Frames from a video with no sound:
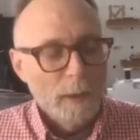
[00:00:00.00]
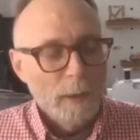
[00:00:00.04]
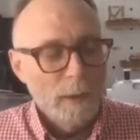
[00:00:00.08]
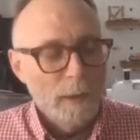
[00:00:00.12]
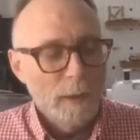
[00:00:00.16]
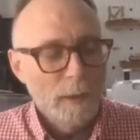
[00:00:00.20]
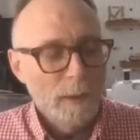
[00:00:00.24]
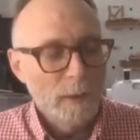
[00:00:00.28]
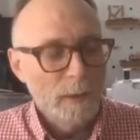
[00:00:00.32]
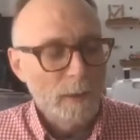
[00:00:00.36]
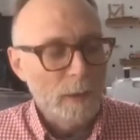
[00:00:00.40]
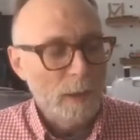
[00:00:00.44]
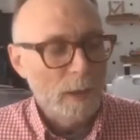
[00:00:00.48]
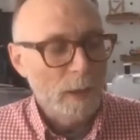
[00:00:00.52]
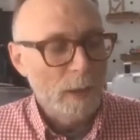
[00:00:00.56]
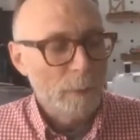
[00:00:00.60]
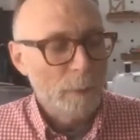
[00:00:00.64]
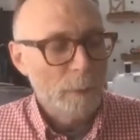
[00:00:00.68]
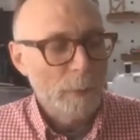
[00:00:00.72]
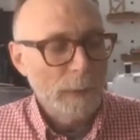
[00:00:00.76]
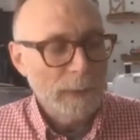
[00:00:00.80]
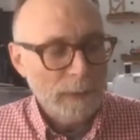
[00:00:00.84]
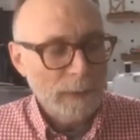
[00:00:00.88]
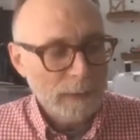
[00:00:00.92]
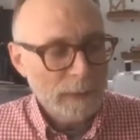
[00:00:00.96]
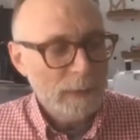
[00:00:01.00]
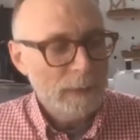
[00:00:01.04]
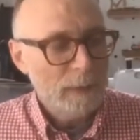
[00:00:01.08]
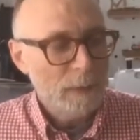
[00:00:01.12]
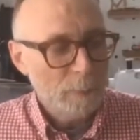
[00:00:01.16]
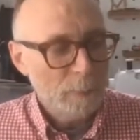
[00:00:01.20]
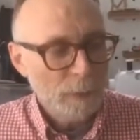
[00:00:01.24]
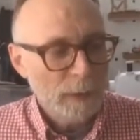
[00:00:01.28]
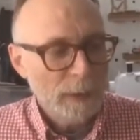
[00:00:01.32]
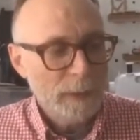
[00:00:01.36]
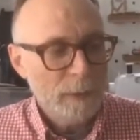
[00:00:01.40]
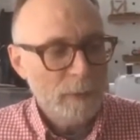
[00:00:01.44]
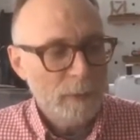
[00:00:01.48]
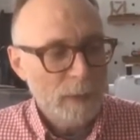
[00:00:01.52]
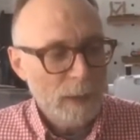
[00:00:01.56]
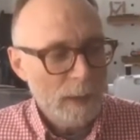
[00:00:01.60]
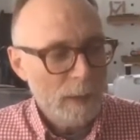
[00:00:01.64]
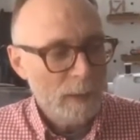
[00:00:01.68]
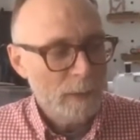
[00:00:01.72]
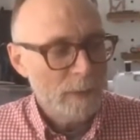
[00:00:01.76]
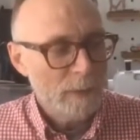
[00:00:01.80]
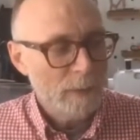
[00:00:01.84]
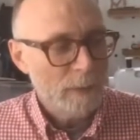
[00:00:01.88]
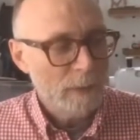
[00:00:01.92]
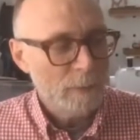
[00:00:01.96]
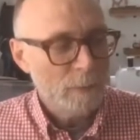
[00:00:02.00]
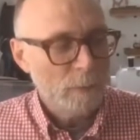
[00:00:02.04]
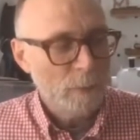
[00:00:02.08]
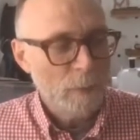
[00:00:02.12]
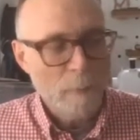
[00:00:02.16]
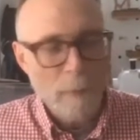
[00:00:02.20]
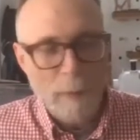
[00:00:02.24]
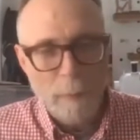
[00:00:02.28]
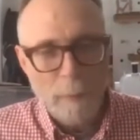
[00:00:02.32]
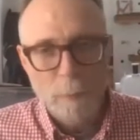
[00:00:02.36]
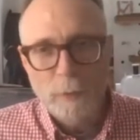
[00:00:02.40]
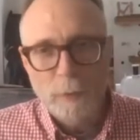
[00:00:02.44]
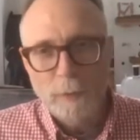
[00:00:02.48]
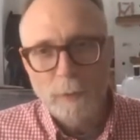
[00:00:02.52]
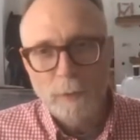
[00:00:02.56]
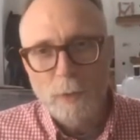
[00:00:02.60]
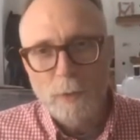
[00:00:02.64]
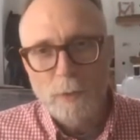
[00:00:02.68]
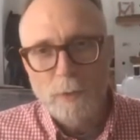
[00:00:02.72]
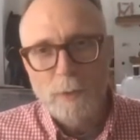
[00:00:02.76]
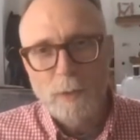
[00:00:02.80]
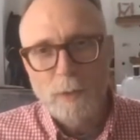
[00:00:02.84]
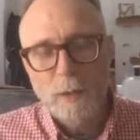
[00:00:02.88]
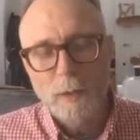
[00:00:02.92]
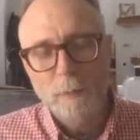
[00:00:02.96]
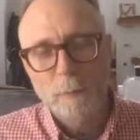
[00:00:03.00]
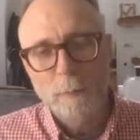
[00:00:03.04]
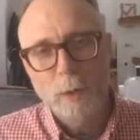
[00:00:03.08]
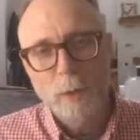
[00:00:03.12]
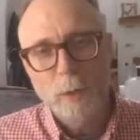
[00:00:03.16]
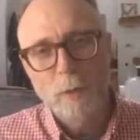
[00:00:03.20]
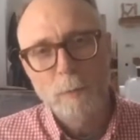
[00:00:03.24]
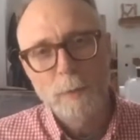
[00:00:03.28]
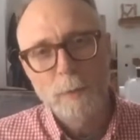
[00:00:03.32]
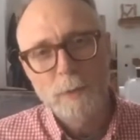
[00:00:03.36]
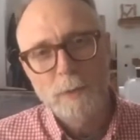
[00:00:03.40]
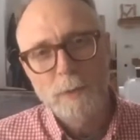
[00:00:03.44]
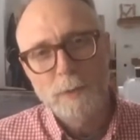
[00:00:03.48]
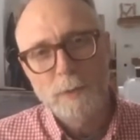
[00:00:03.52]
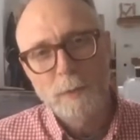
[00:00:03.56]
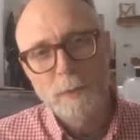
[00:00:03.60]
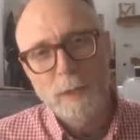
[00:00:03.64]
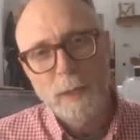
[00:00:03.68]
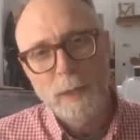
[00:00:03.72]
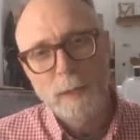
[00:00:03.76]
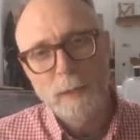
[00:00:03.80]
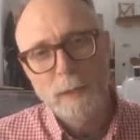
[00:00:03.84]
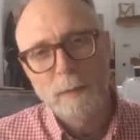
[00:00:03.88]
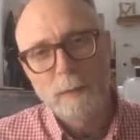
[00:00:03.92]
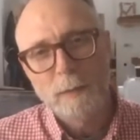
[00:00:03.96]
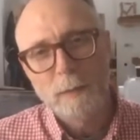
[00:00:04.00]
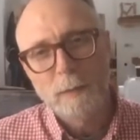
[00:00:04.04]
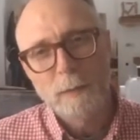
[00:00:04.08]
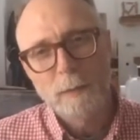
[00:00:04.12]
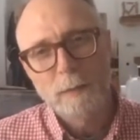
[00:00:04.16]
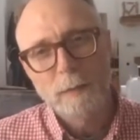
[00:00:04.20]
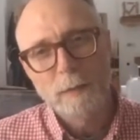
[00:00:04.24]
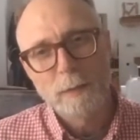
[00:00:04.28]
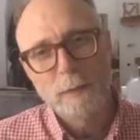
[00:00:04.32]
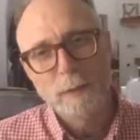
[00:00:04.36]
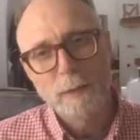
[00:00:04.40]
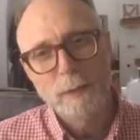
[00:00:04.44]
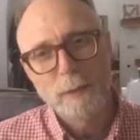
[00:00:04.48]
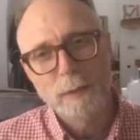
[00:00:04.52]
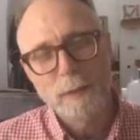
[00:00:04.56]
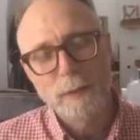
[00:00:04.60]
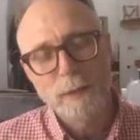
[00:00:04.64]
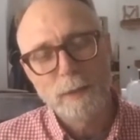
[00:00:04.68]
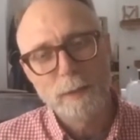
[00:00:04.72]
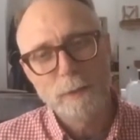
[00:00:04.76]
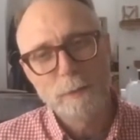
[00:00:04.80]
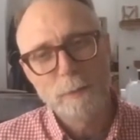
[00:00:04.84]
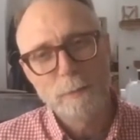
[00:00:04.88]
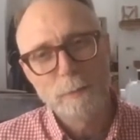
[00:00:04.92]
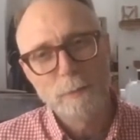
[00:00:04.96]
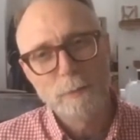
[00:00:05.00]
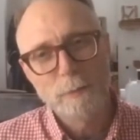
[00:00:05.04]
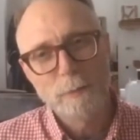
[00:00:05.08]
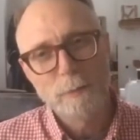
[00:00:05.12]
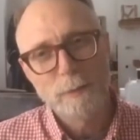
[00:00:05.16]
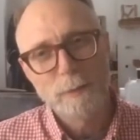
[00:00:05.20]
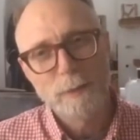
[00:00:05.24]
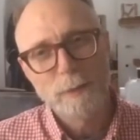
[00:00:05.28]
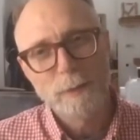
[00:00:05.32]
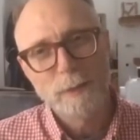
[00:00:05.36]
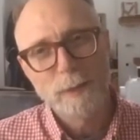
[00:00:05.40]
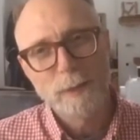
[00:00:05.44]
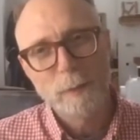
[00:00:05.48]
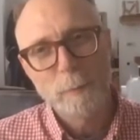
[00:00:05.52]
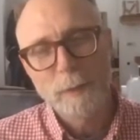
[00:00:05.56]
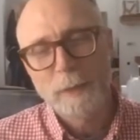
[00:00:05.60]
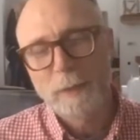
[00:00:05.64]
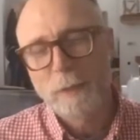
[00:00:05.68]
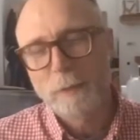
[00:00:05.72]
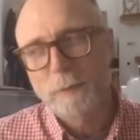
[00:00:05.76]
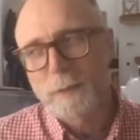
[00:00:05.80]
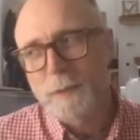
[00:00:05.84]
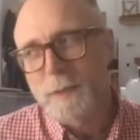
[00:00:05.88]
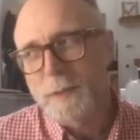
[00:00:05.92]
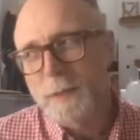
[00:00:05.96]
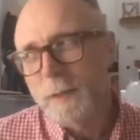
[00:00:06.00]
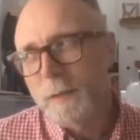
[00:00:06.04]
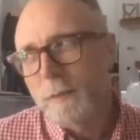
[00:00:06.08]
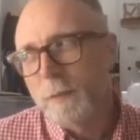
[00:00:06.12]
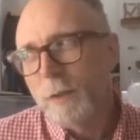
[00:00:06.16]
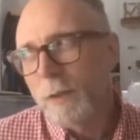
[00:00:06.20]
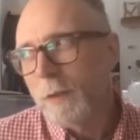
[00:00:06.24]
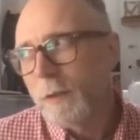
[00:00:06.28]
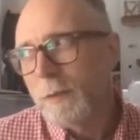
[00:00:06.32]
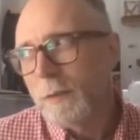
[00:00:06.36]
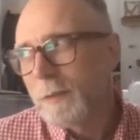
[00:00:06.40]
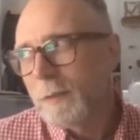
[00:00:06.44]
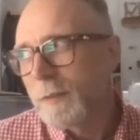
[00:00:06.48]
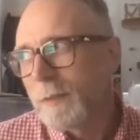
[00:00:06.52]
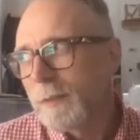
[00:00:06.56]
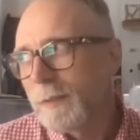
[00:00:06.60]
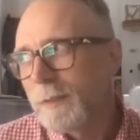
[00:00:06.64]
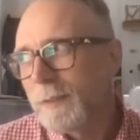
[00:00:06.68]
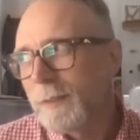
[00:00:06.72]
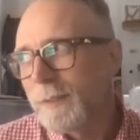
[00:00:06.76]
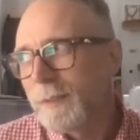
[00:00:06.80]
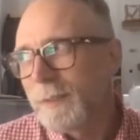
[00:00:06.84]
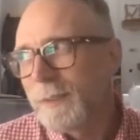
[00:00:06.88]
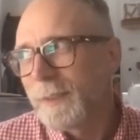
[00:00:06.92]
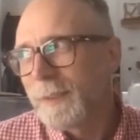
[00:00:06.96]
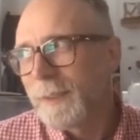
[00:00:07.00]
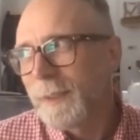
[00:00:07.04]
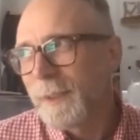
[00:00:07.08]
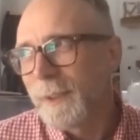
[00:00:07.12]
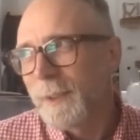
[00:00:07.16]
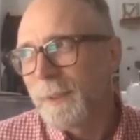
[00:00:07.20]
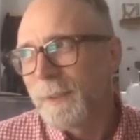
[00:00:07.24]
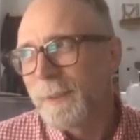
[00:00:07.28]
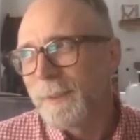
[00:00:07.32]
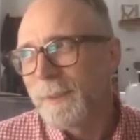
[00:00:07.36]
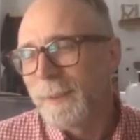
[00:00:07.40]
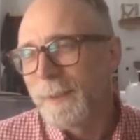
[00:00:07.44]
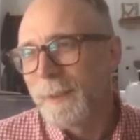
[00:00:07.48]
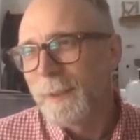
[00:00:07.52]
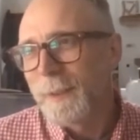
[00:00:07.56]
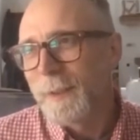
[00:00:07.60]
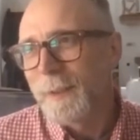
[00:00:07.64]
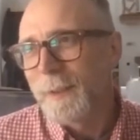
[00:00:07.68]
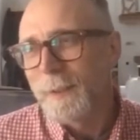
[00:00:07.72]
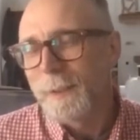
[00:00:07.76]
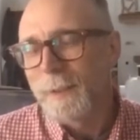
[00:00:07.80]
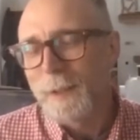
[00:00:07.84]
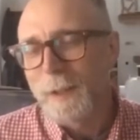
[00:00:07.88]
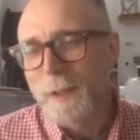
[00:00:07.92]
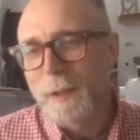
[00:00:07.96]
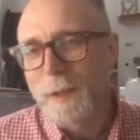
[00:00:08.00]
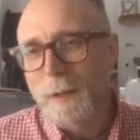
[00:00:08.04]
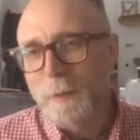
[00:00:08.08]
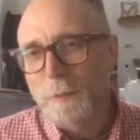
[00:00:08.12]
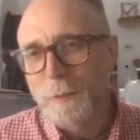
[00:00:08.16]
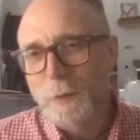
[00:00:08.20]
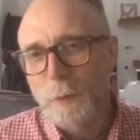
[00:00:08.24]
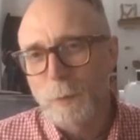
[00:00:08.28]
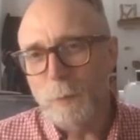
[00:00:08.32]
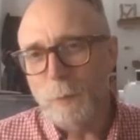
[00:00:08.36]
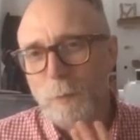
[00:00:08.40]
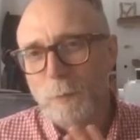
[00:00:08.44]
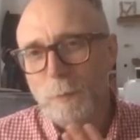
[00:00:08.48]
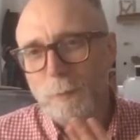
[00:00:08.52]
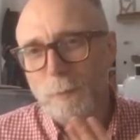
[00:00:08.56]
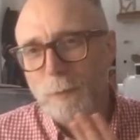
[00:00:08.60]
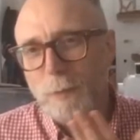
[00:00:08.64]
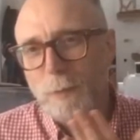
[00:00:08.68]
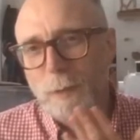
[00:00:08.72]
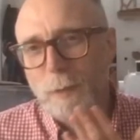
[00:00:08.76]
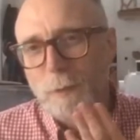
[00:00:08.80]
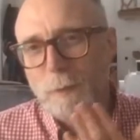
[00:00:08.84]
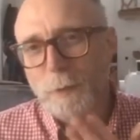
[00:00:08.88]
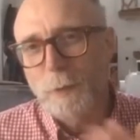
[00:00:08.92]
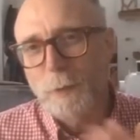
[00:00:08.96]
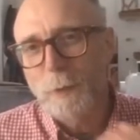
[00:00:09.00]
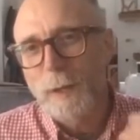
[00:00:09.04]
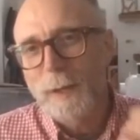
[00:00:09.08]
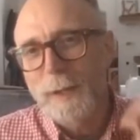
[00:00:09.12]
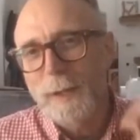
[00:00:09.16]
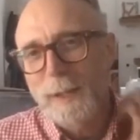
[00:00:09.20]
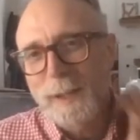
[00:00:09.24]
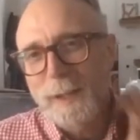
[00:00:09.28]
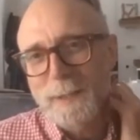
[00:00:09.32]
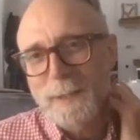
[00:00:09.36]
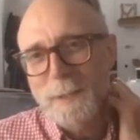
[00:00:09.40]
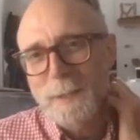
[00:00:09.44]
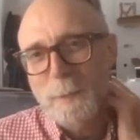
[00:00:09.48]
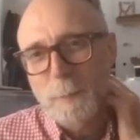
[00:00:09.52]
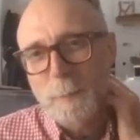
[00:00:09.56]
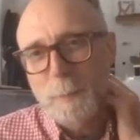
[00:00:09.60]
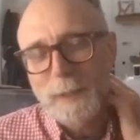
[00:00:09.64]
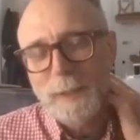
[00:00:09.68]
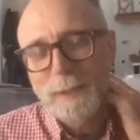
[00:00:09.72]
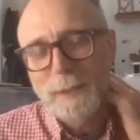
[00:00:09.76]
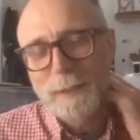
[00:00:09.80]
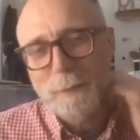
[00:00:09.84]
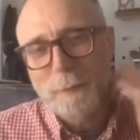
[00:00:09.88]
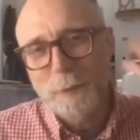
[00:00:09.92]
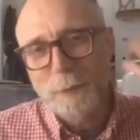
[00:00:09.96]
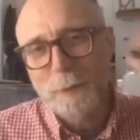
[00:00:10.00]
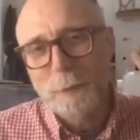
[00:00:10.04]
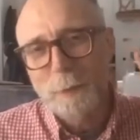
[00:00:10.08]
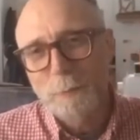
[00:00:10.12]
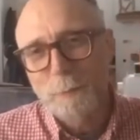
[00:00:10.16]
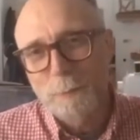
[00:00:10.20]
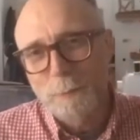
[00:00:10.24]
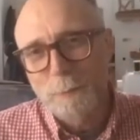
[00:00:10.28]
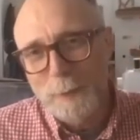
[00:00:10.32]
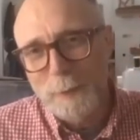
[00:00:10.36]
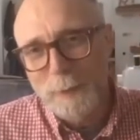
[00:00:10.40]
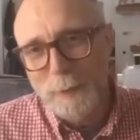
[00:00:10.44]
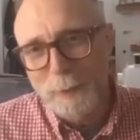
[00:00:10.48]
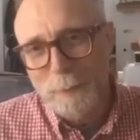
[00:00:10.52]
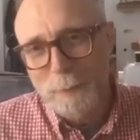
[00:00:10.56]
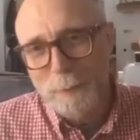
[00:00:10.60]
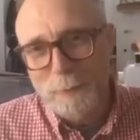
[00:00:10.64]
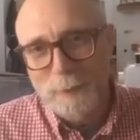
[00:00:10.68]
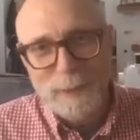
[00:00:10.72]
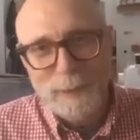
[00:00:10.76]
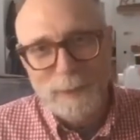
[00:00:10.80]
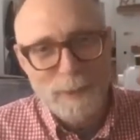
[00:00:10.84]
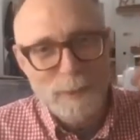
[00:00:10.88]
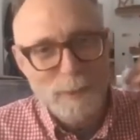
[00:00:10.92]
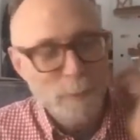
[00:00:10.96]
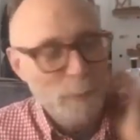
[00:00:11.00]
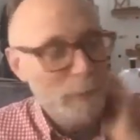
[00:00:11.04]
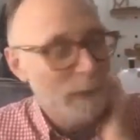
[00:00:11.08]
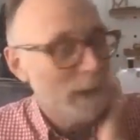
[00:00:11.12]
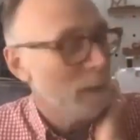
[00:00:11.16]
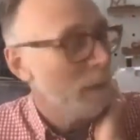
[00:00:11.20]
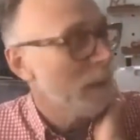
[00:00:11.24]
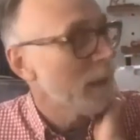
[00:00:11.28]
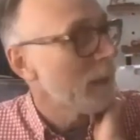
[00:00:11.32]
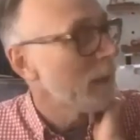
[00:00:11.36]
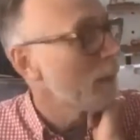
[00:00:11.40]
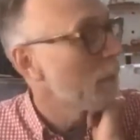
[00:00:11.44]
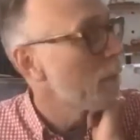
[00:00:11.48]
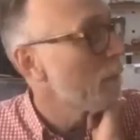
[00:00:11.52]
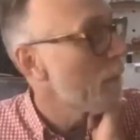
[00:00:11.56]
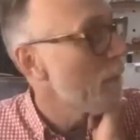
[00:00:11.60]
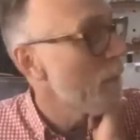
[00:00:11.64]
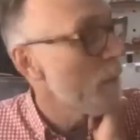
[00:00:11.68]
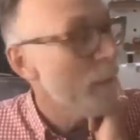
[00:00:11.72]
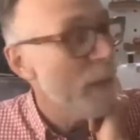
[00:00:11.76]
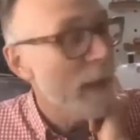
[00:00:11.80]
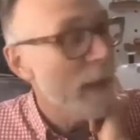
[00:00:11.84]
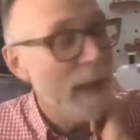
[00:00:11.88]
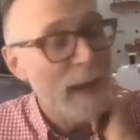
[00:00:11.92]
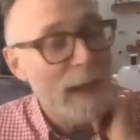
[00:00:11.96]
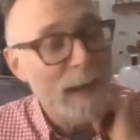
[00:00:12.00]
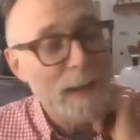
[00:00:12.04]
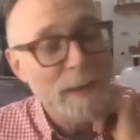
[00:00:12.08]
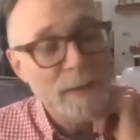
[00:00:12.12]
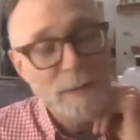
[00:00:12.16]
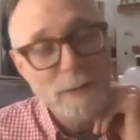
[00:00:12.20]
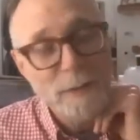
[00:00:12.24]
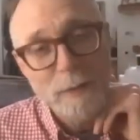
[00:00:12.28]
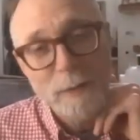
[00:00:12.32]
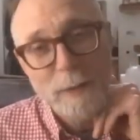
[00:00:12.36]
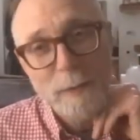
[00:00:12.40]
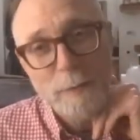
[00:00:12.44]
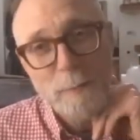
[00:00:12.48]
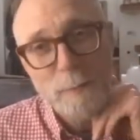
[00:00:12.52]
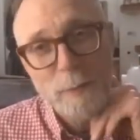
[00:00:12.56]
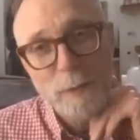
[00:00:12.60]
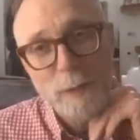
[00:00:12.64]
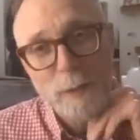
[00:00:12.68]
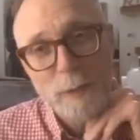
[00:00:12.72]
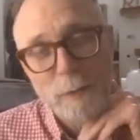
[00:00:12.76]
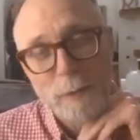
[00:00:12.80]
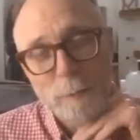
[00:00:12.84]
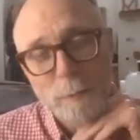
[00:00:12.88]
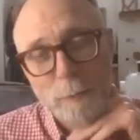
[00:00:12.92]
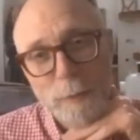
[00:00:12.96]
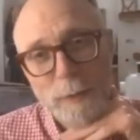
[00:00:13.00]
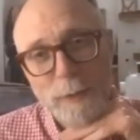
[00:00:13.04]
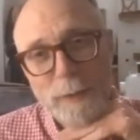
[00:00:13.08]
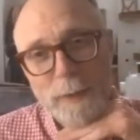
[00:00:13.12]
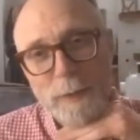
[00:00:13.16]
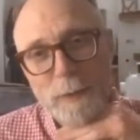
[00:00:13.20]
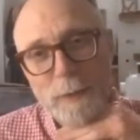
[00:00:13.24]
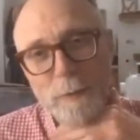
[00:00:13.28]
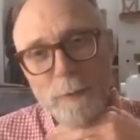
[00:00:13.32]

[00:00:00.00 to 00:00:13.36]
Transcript: being a kid in the playground and remembering those kind of moments. And then, obviously I've got, a few grey hairs in the beard and a few, kids running around the house. So there's, plenty of